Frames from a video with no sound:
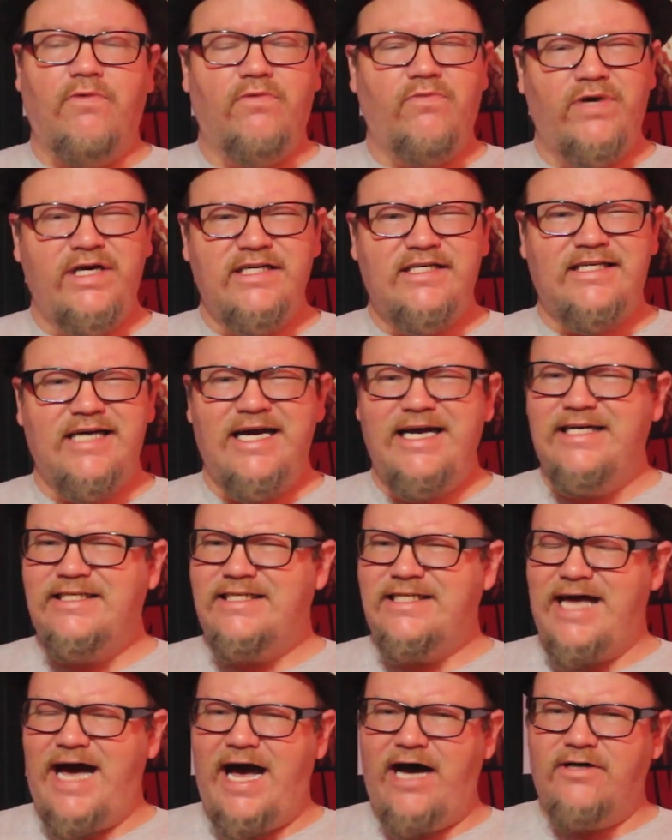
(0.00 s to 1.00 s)
when we say
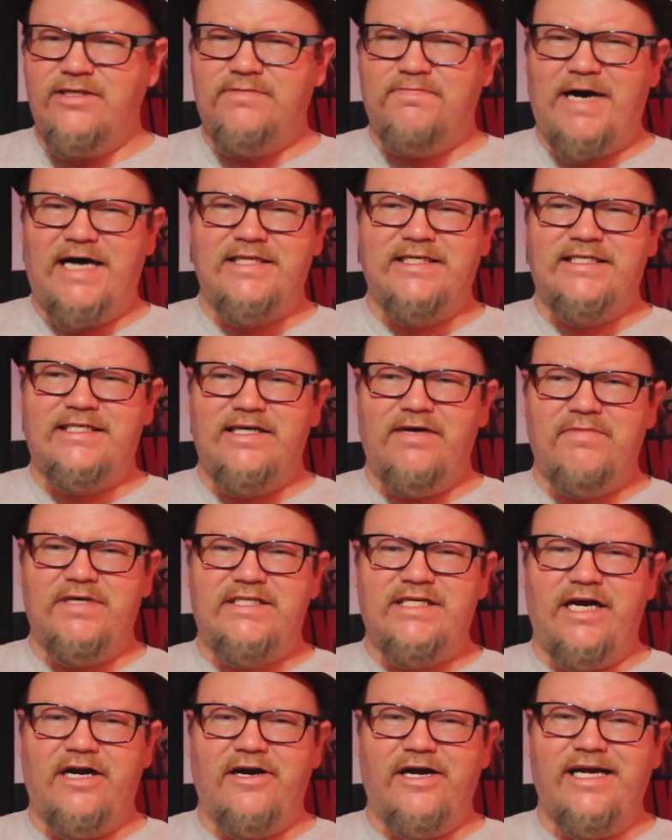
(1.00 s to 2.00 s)
it's the House by the
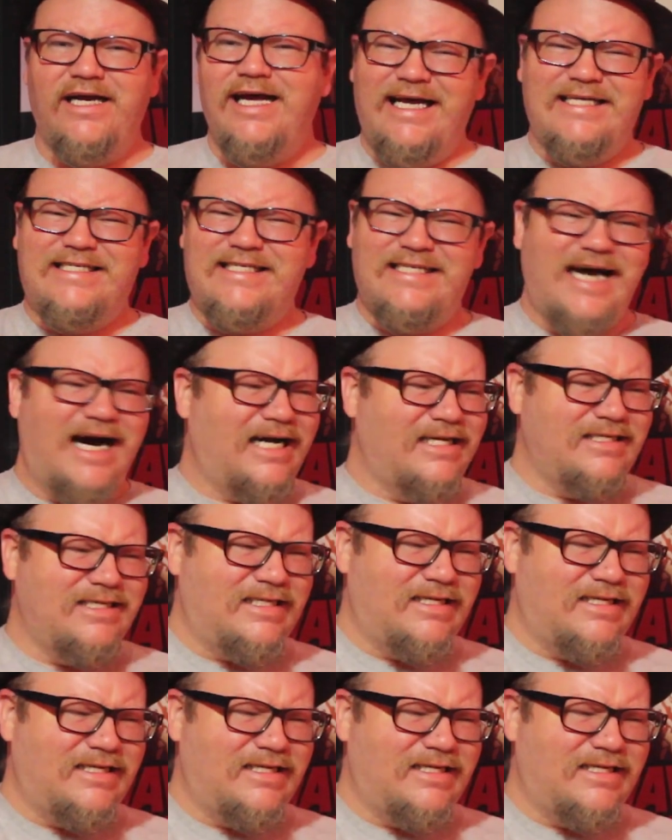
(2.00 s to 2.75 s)
Cemetery, it's not